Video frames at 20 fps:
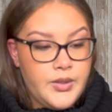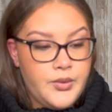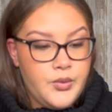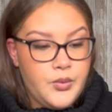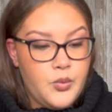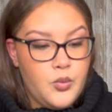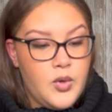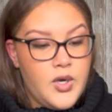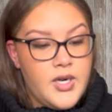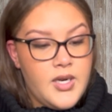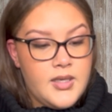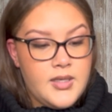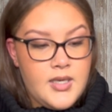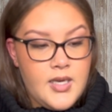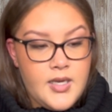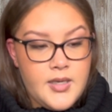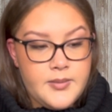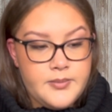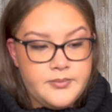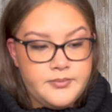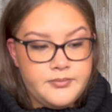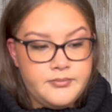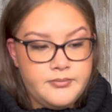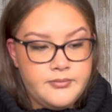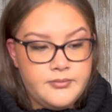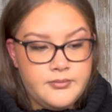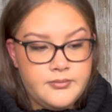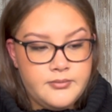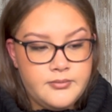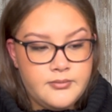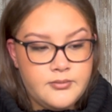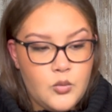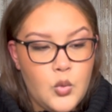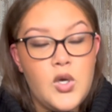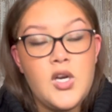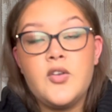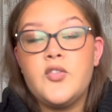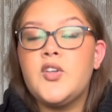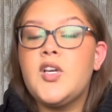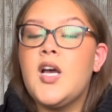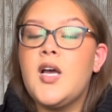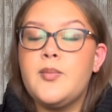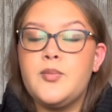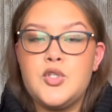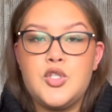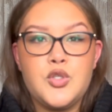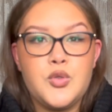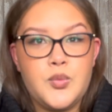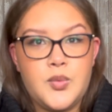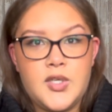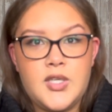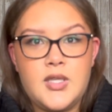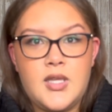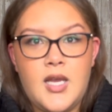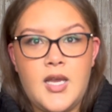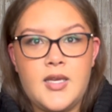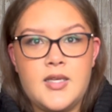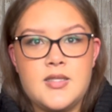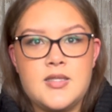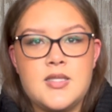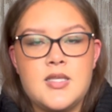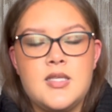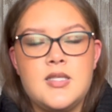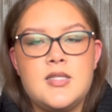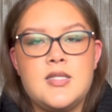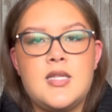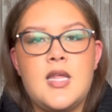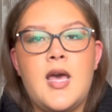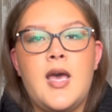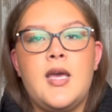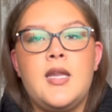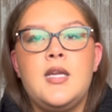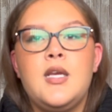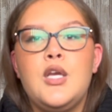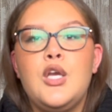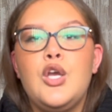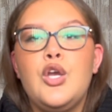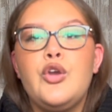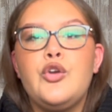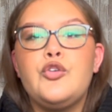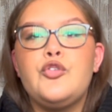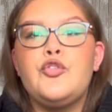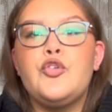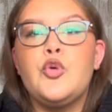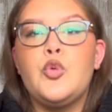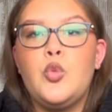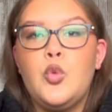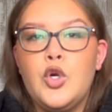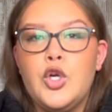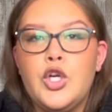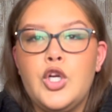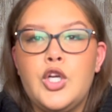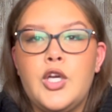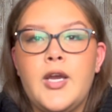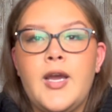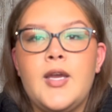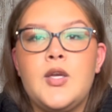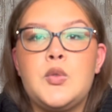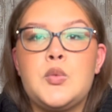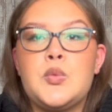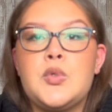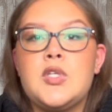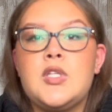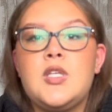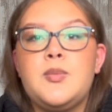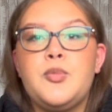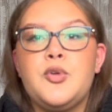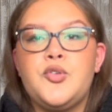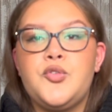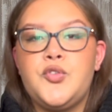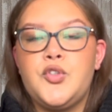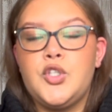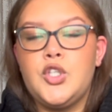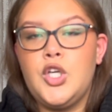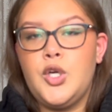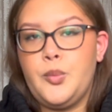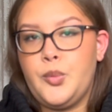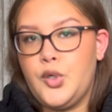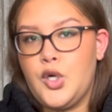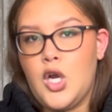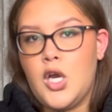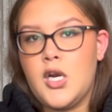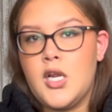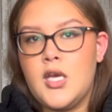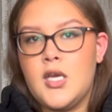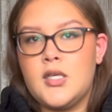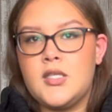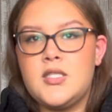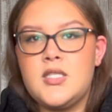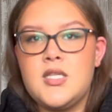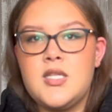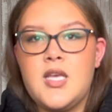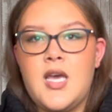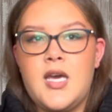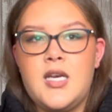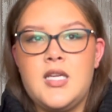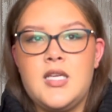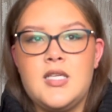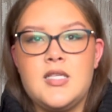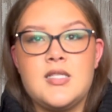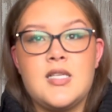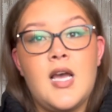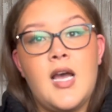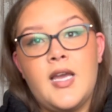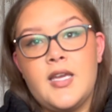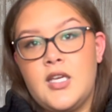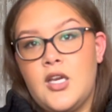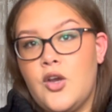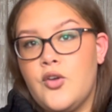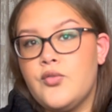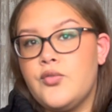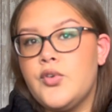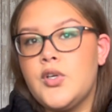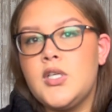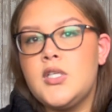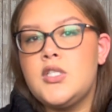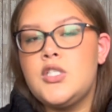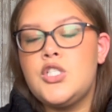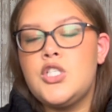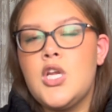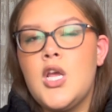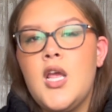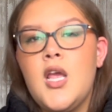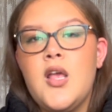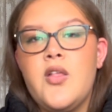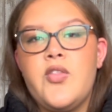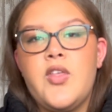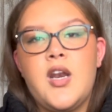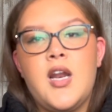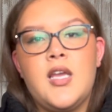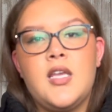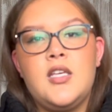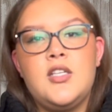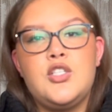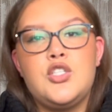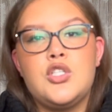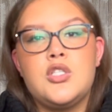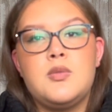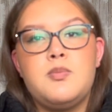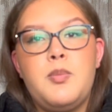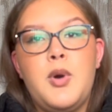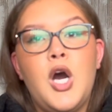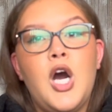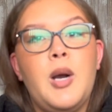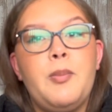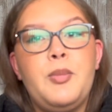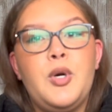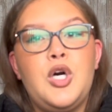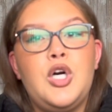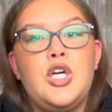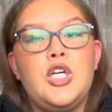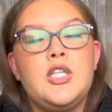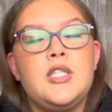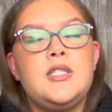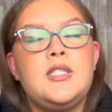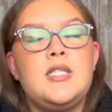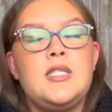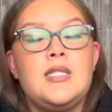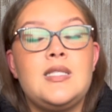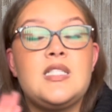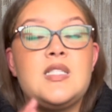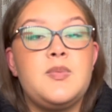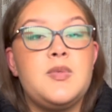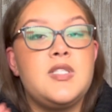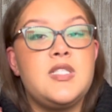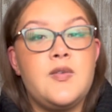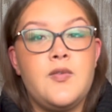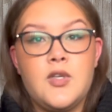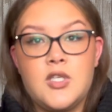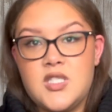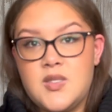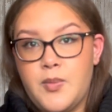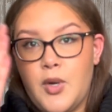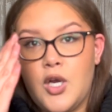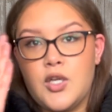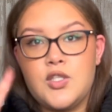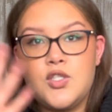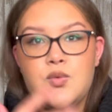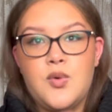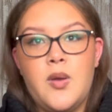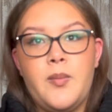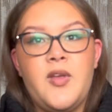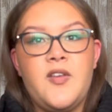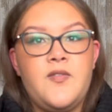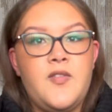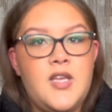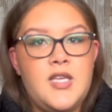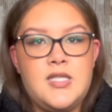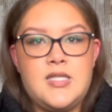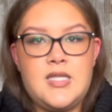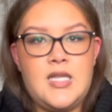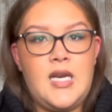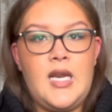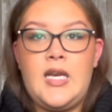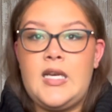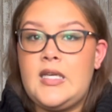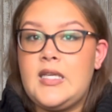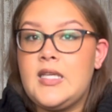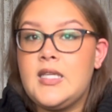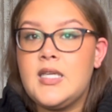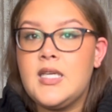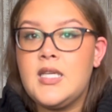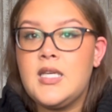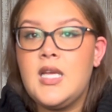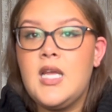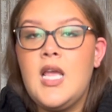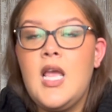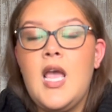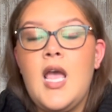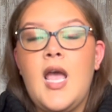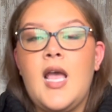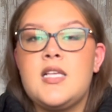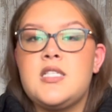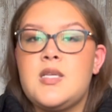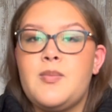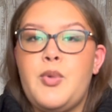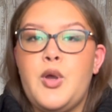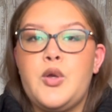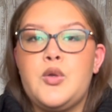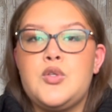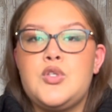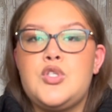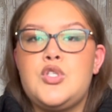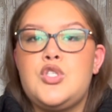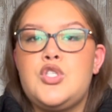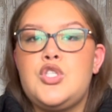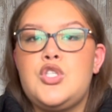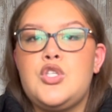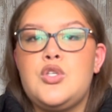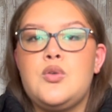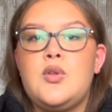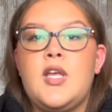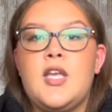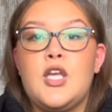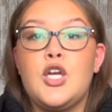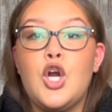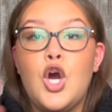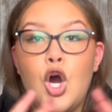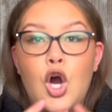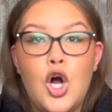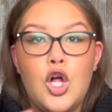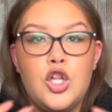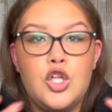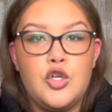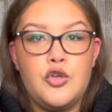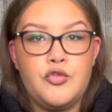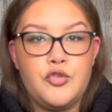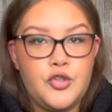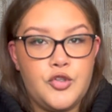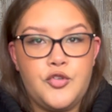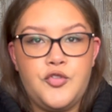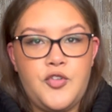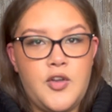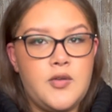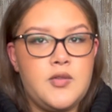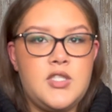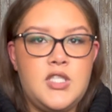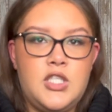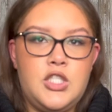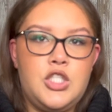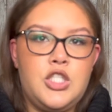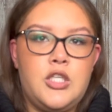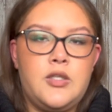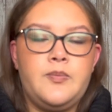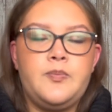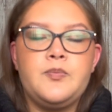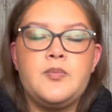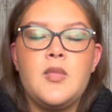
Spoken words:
what I've come to realize is that for work, I really prefer a product that is high coverage, that I can just pop on in the specific spots around my face that I need it, as opposed to like an all over foundation.